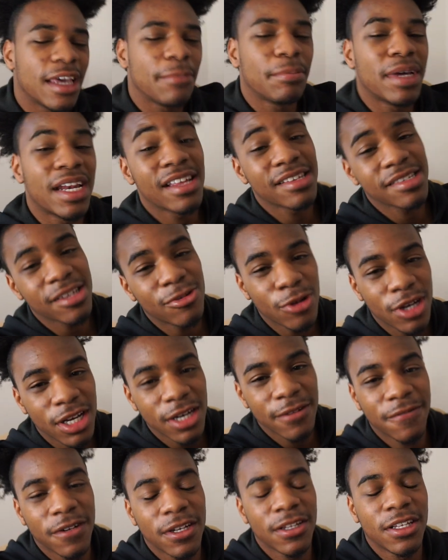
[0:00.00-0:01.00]
Hey, man, that's going to
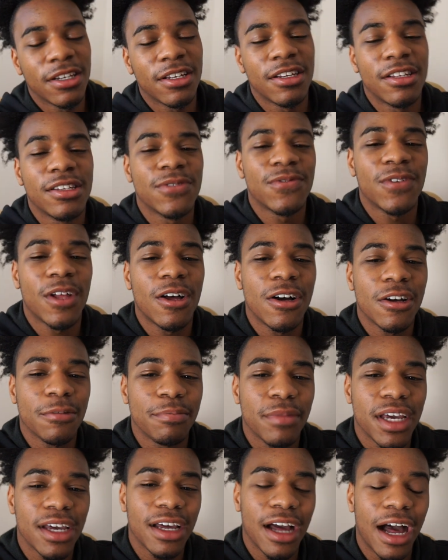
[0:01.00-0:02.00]
cut it for the end of this
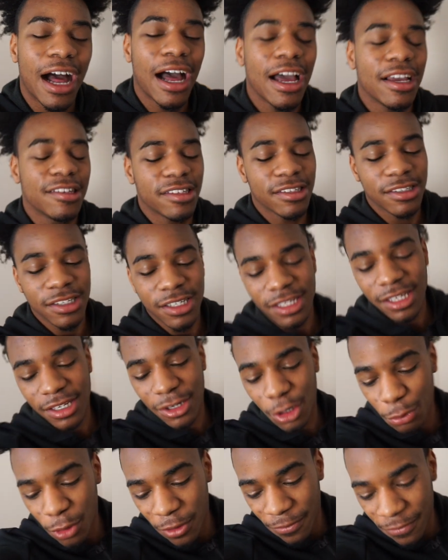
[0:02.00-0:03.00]
vlog, man. I actually didn't get
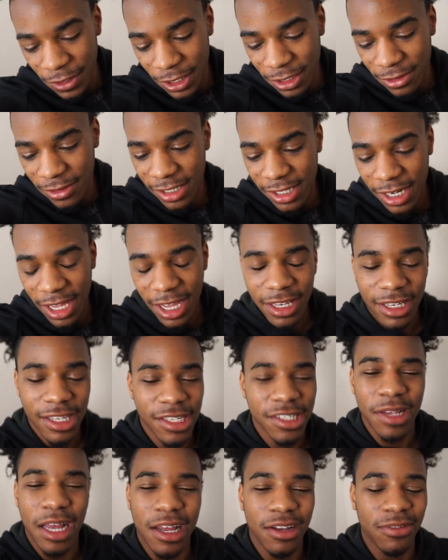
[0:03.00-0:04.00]
no more footage than that.
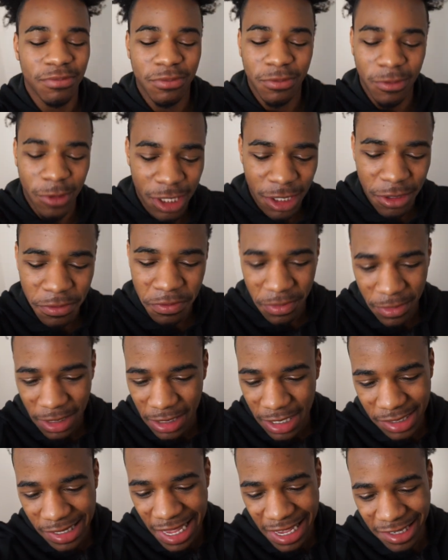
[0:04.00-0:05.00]

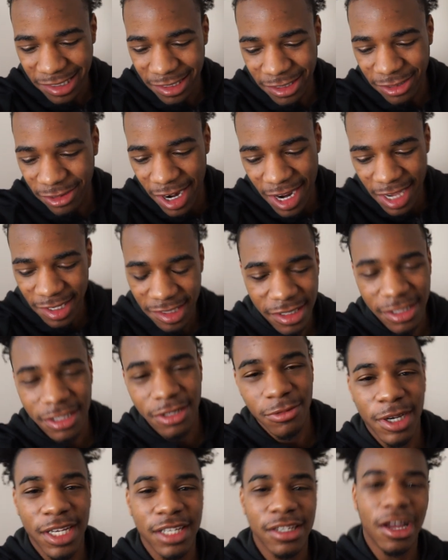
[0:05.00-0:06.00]
It's actually trashy
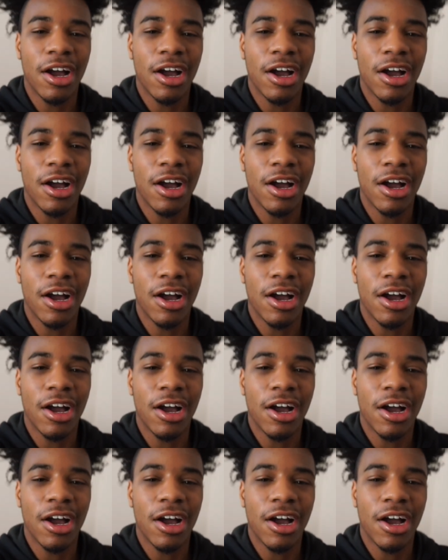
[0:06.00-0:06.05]
anyway.